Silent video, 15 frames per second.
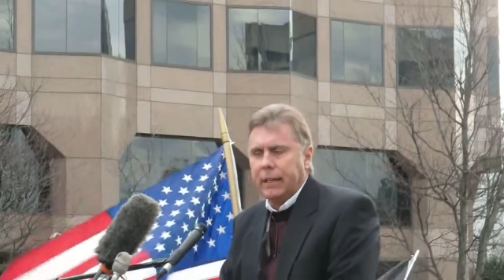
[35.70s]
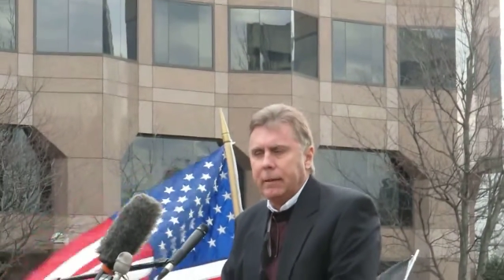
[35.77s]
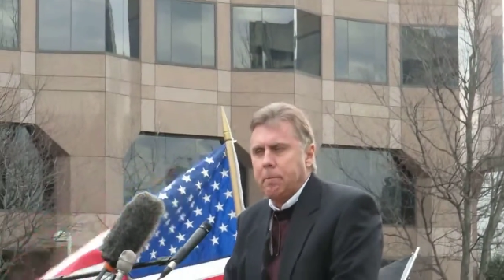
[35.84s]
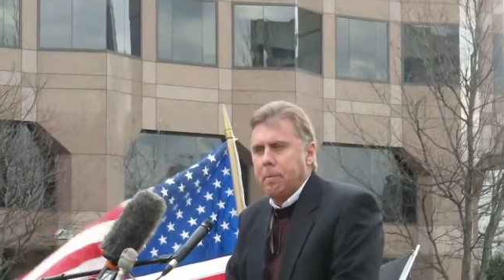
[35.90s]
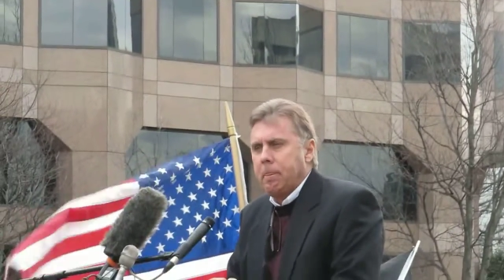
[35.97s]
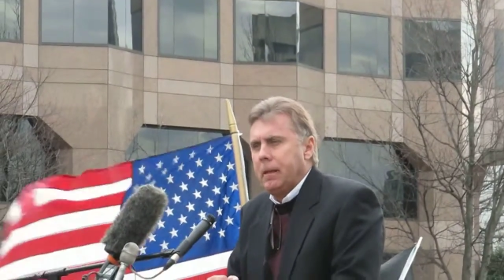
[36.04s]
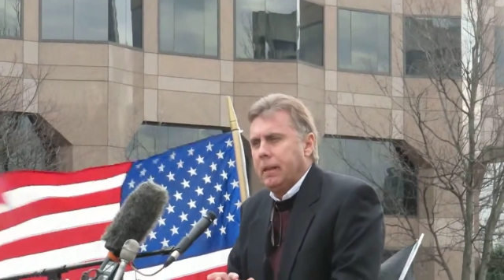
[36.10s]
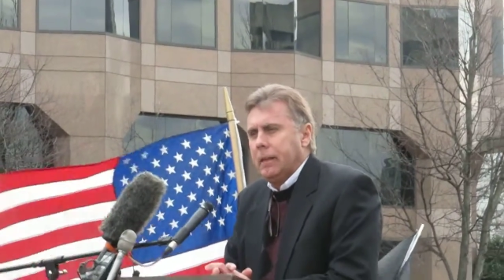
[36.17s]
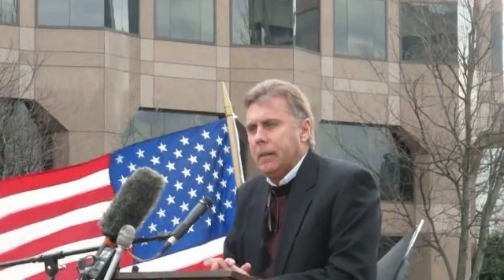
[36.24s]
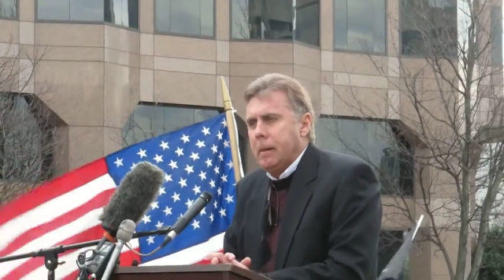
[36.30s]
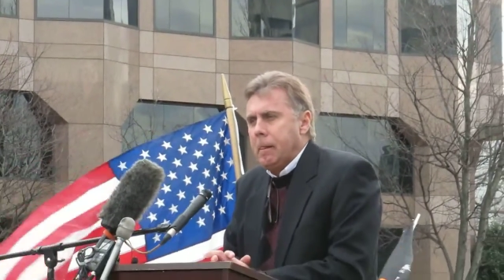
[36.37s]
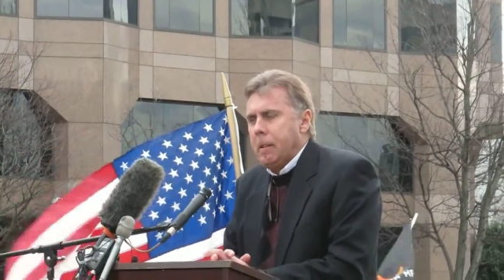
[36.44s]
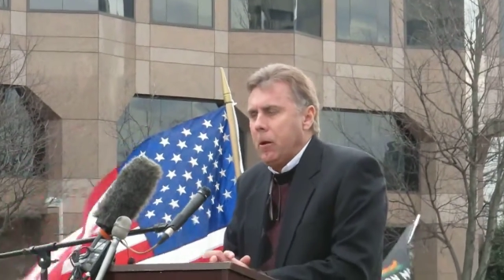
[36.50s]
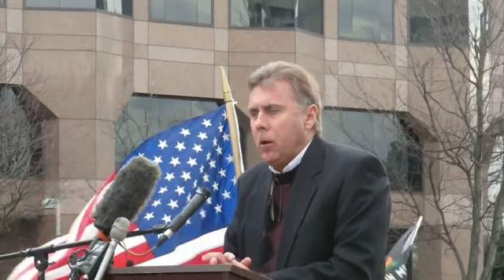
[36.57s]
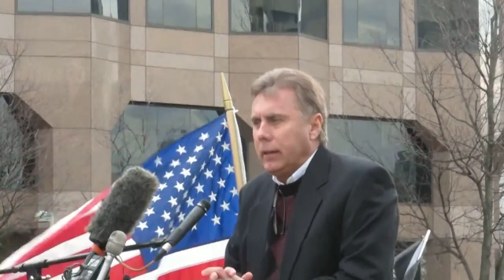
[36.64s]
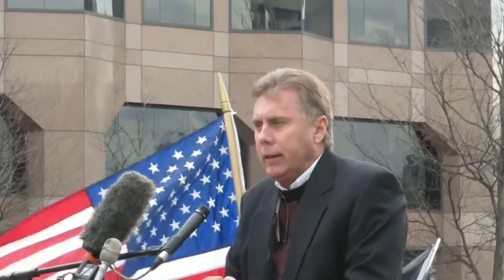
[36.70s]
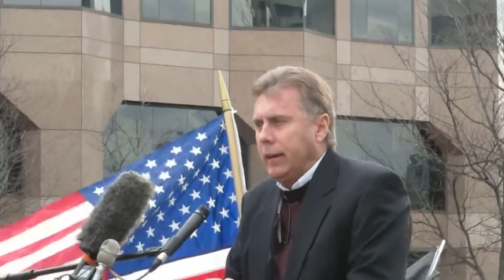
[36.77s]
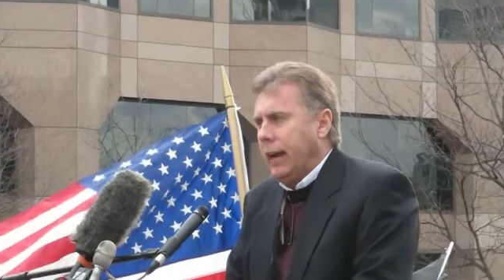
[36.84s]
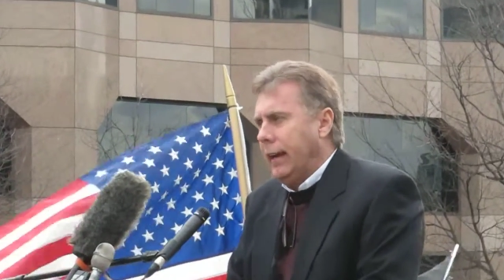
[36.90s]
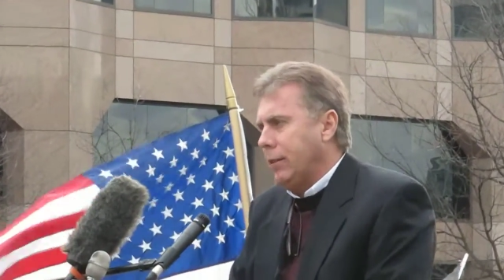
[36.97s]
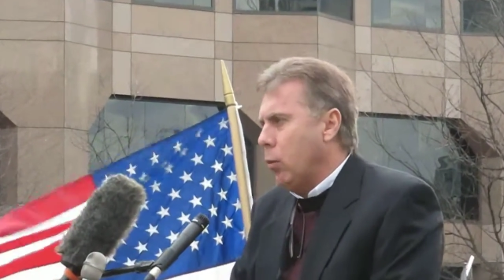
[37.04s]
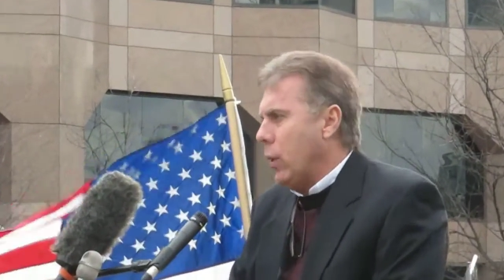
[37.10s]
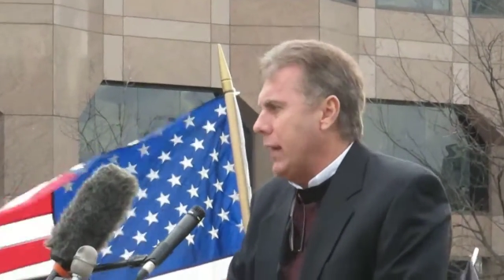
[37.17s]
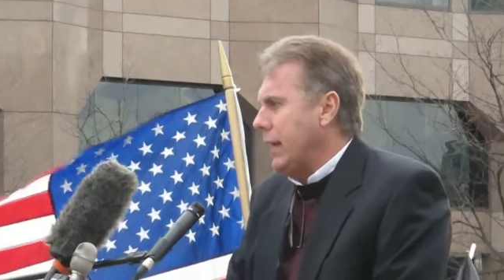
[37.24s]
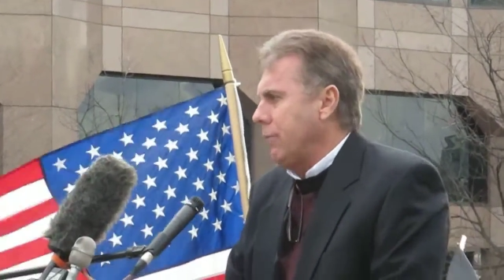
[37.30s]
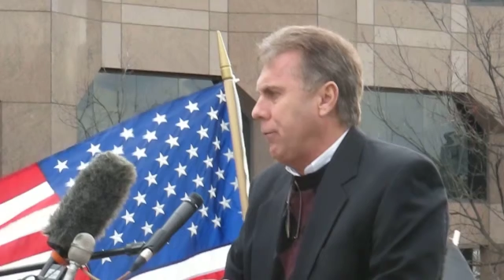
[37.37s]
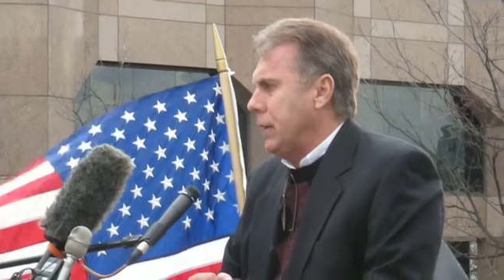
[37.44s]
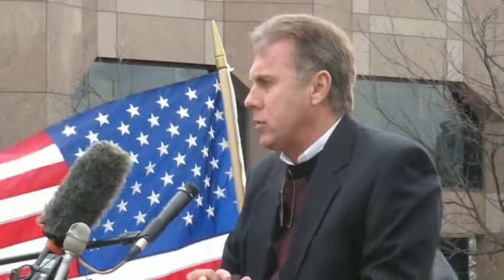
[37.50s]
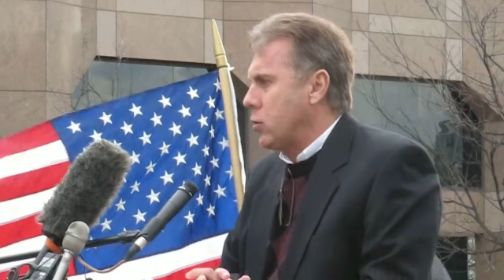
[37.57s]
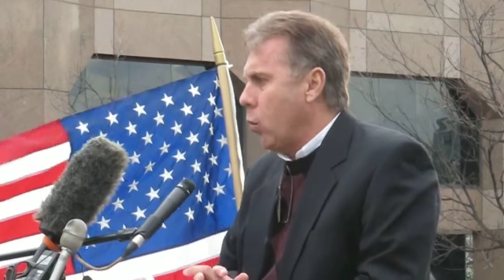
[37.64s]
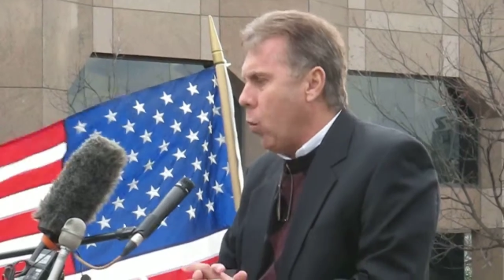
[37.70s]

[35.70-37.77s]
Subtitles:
it. And the what if is,